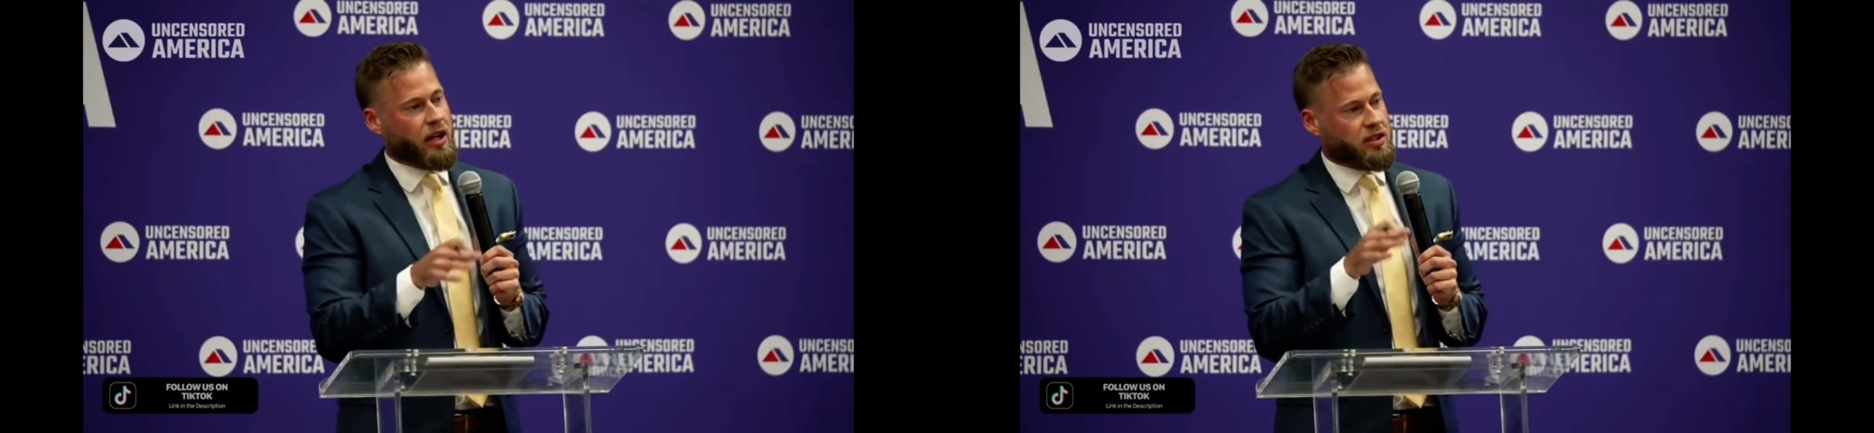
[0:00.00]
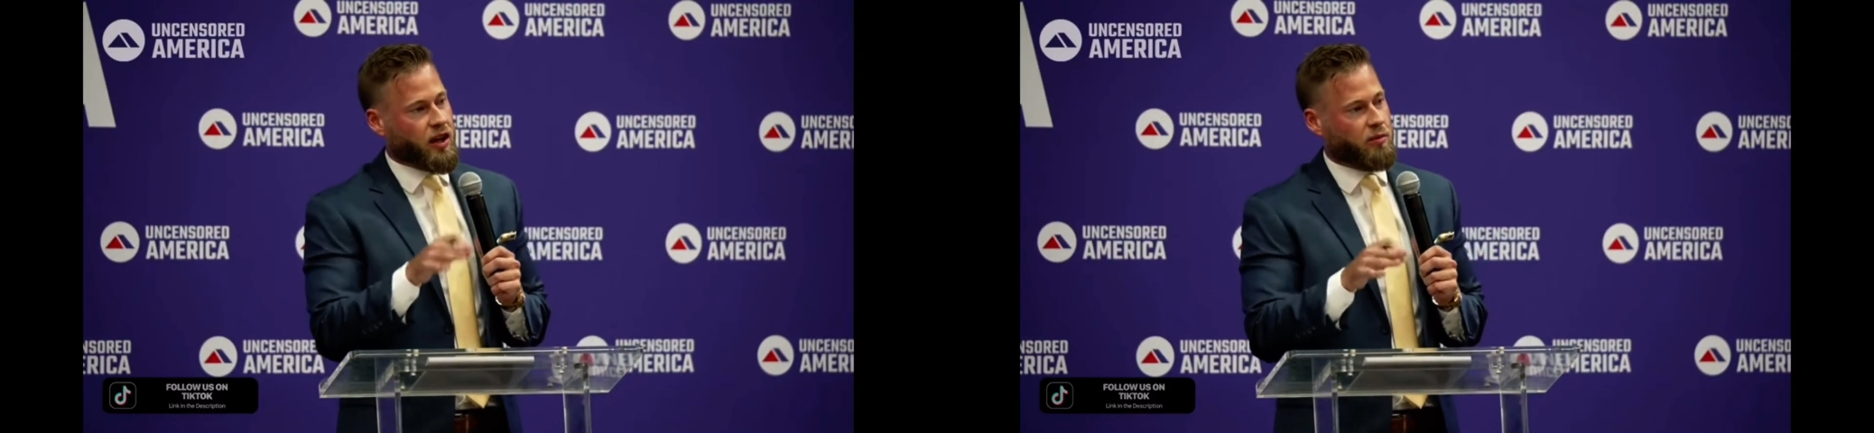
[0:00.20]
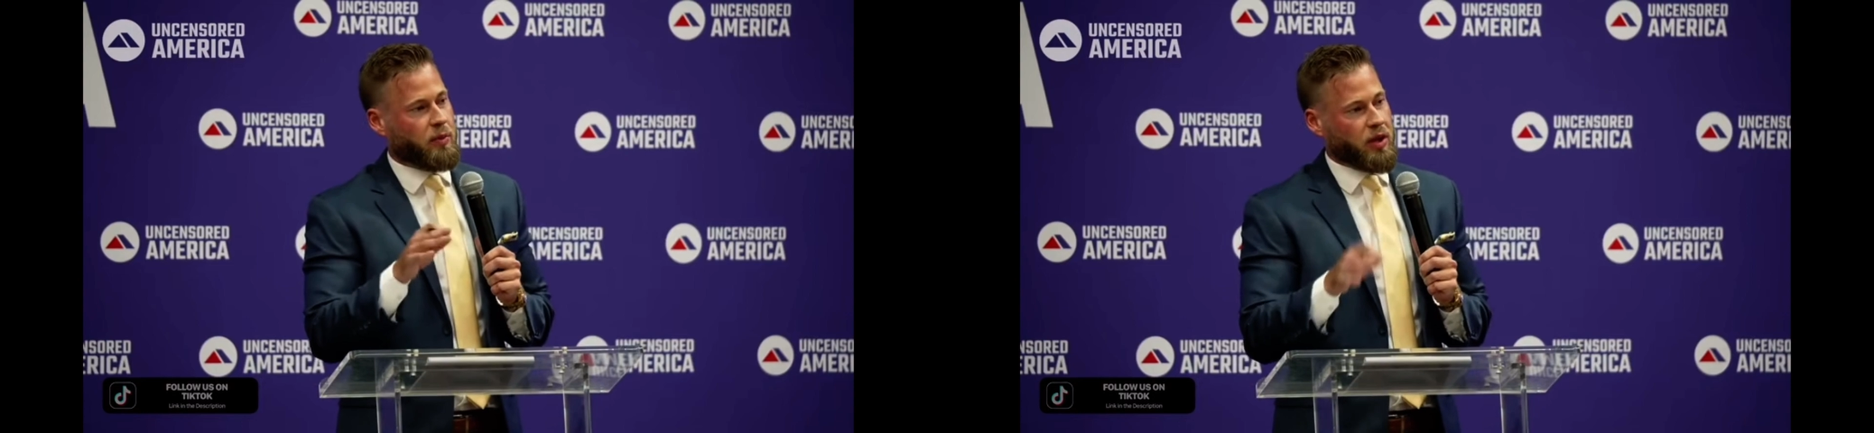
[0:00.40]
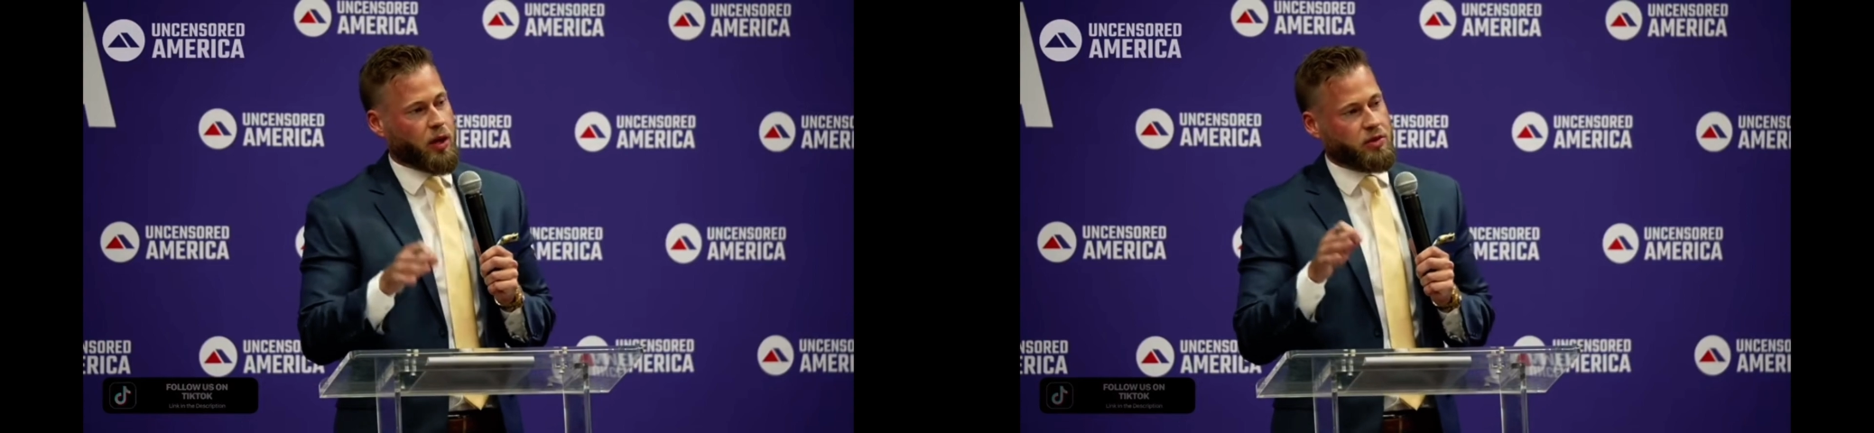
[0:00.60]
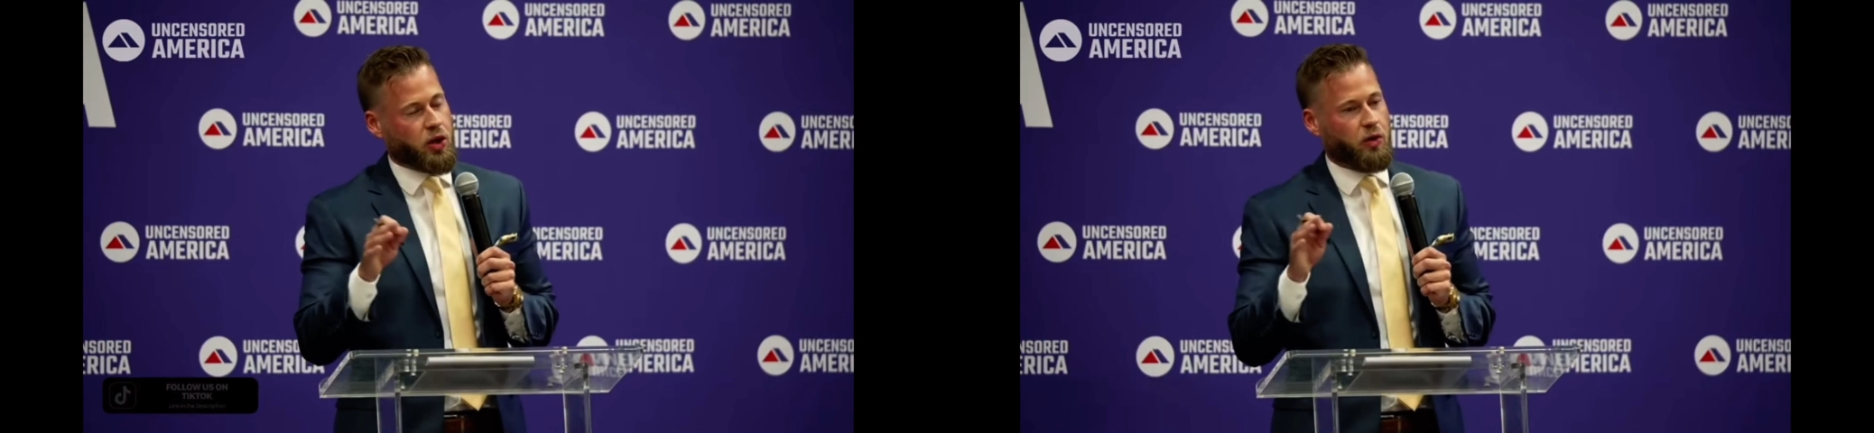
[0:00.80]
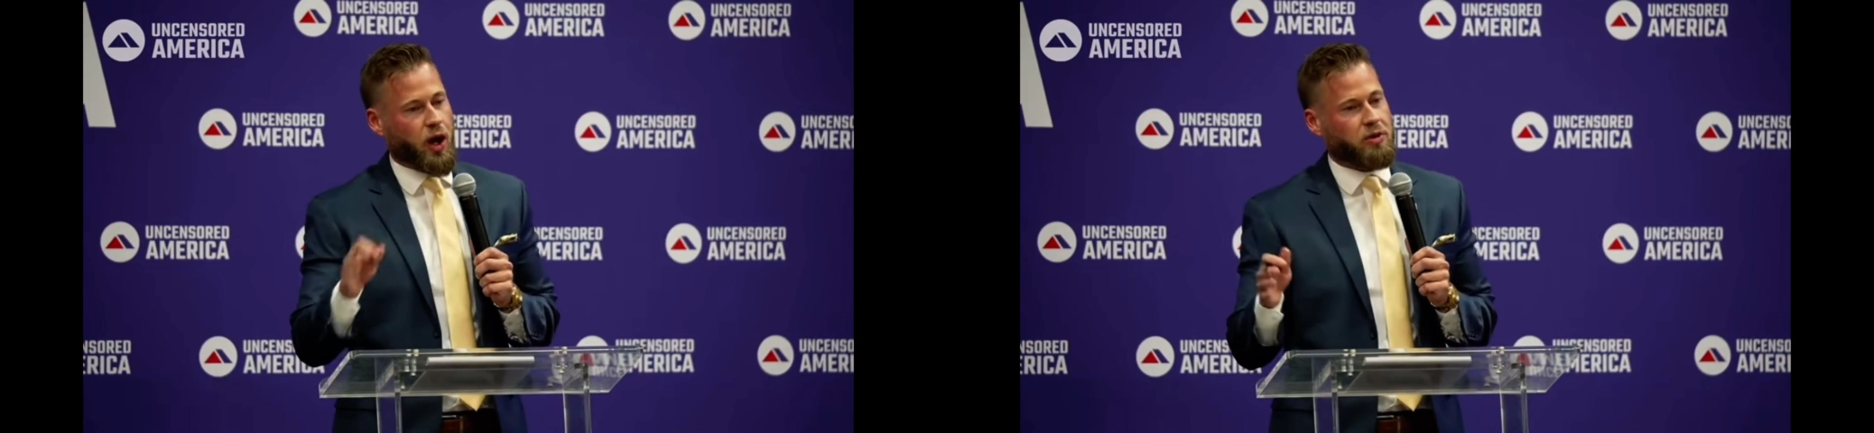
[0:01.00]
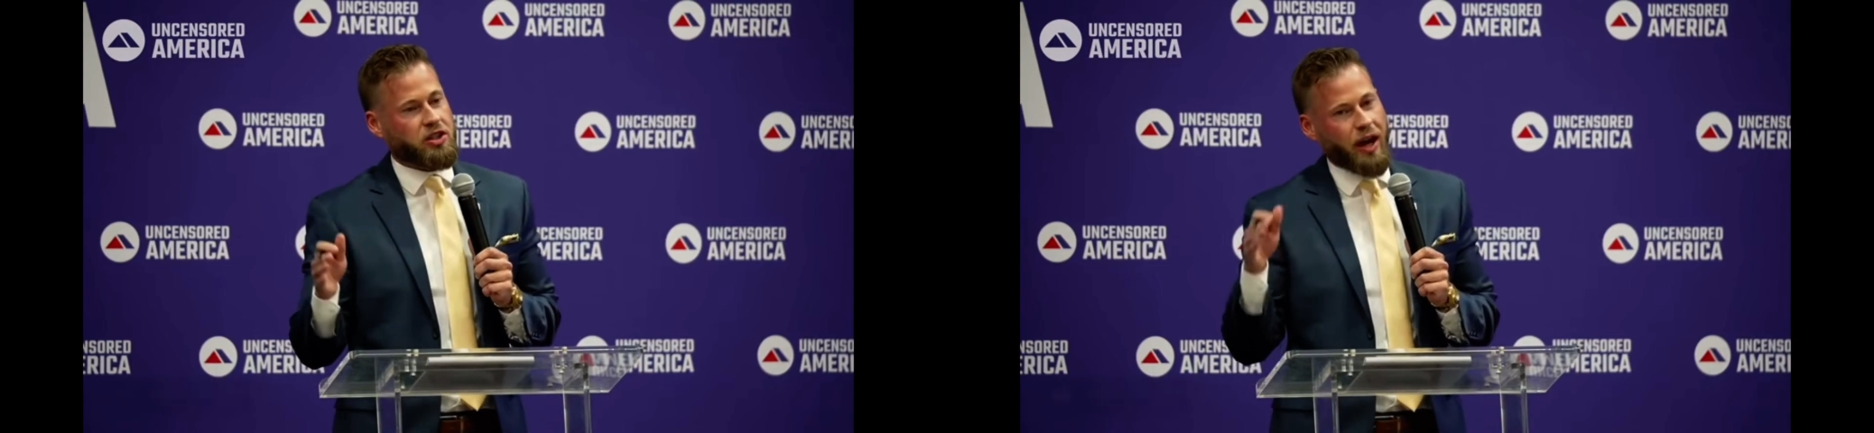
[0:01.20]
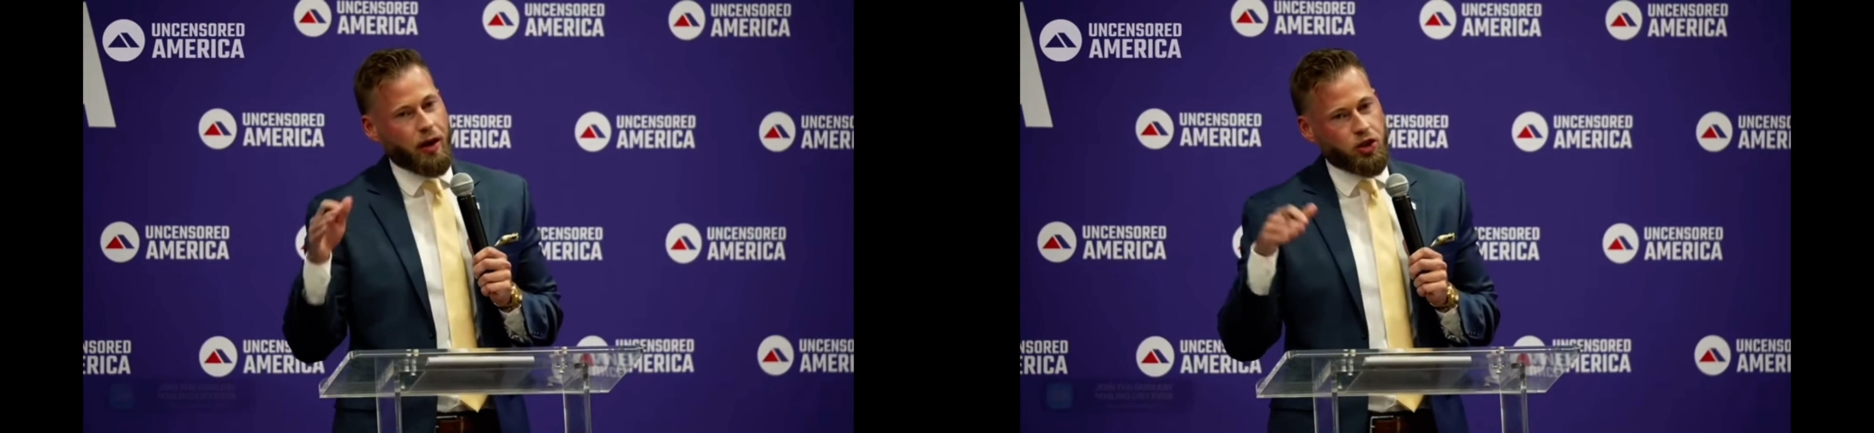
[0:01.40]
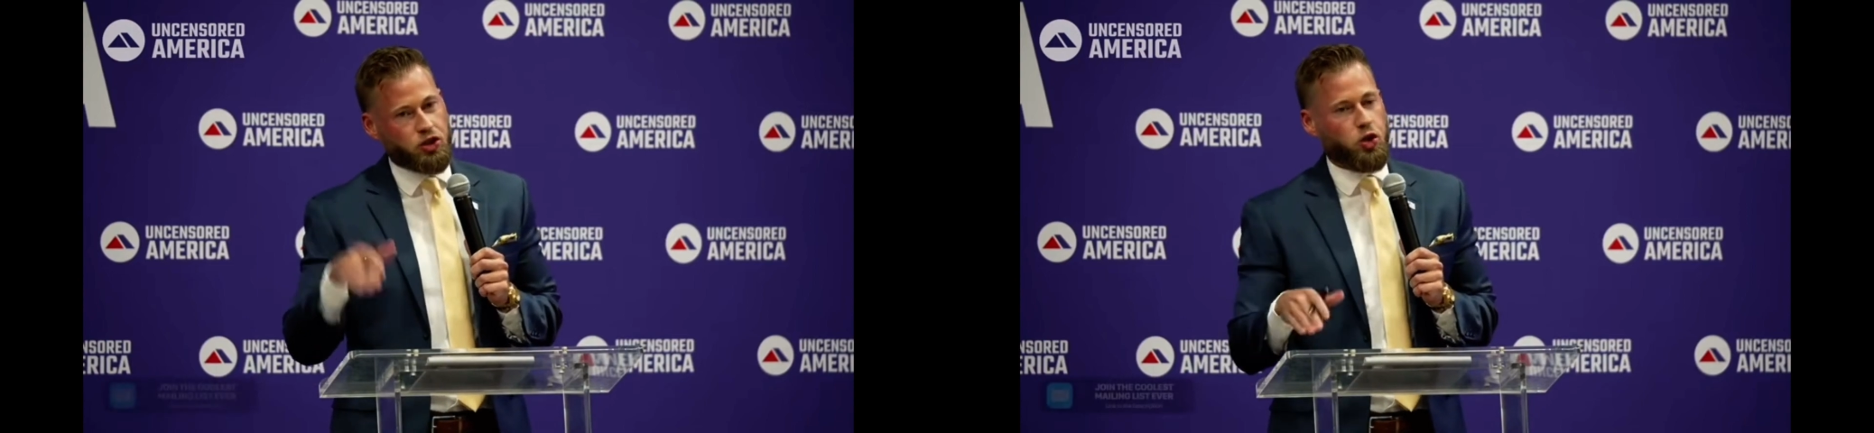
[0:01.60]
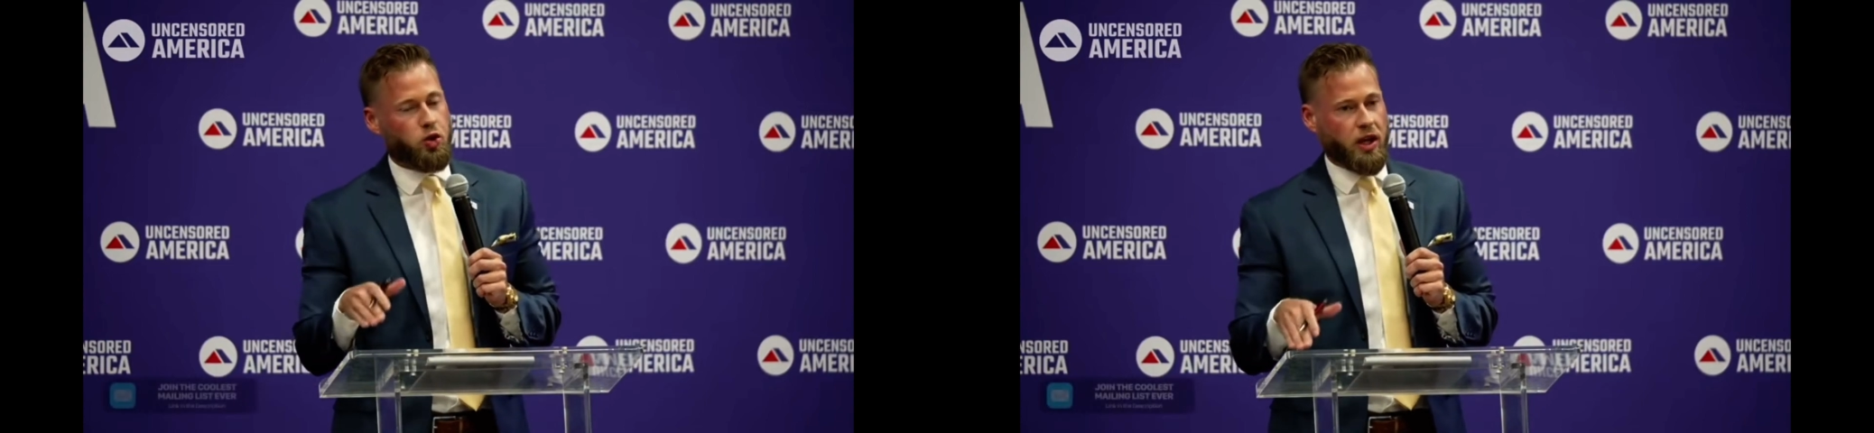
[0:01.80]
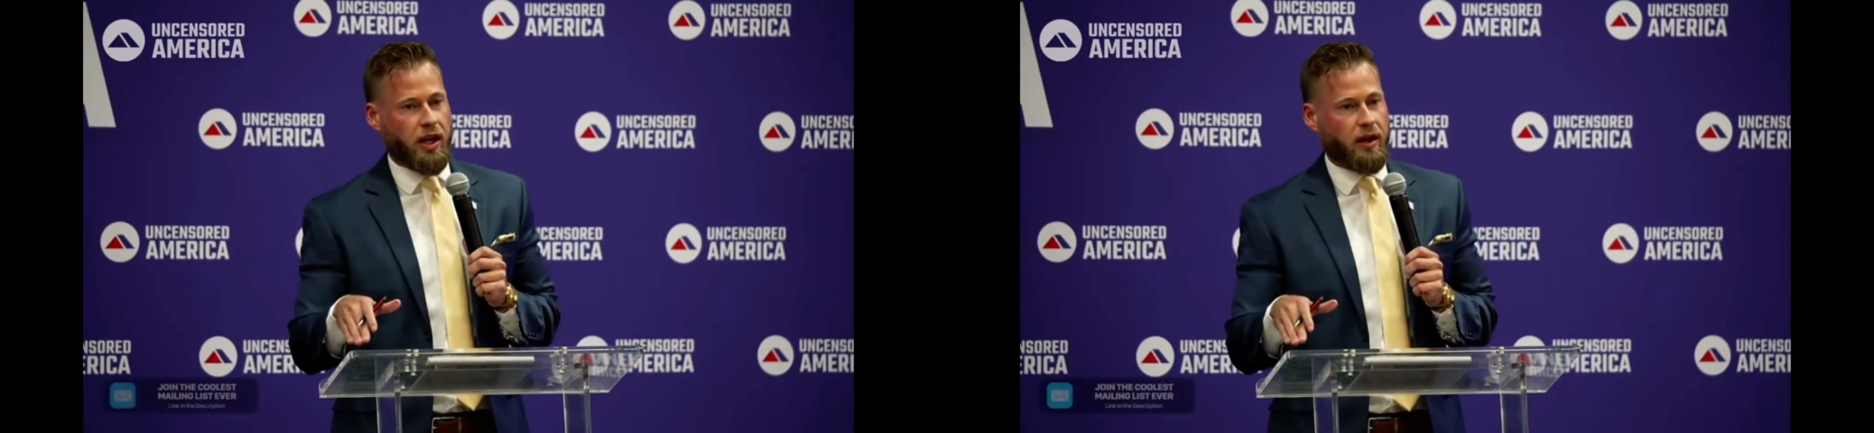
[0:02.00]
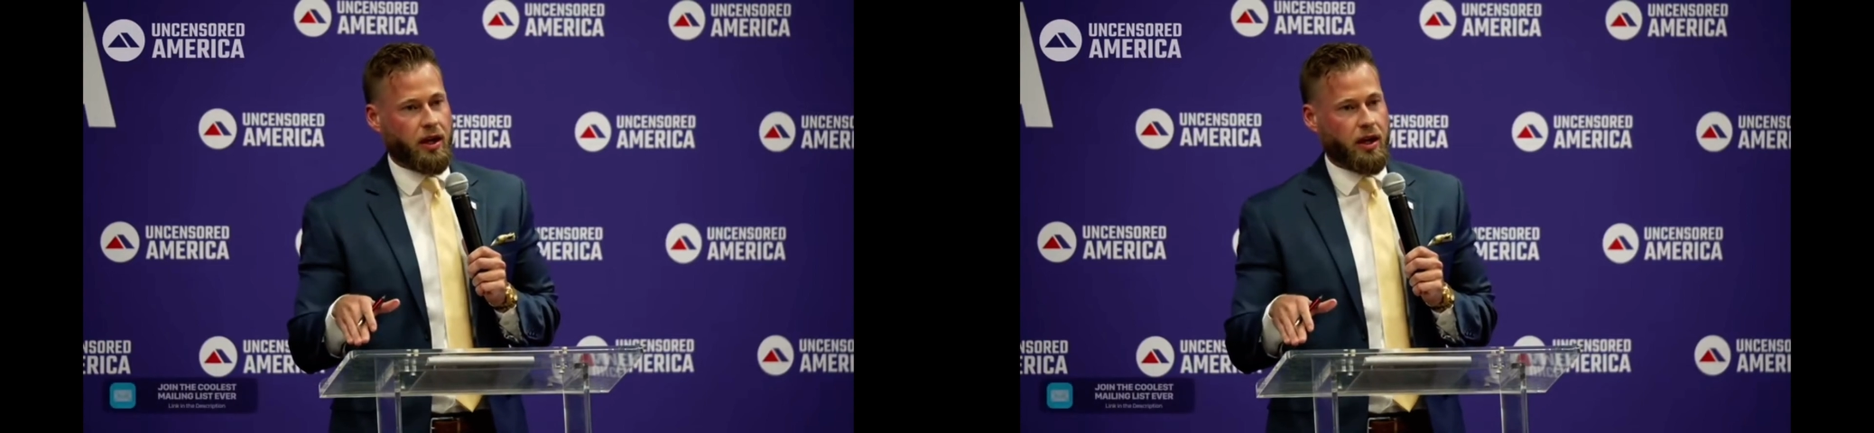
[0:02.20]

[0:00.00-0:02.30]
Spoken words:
government becomes corrupt, it's our duty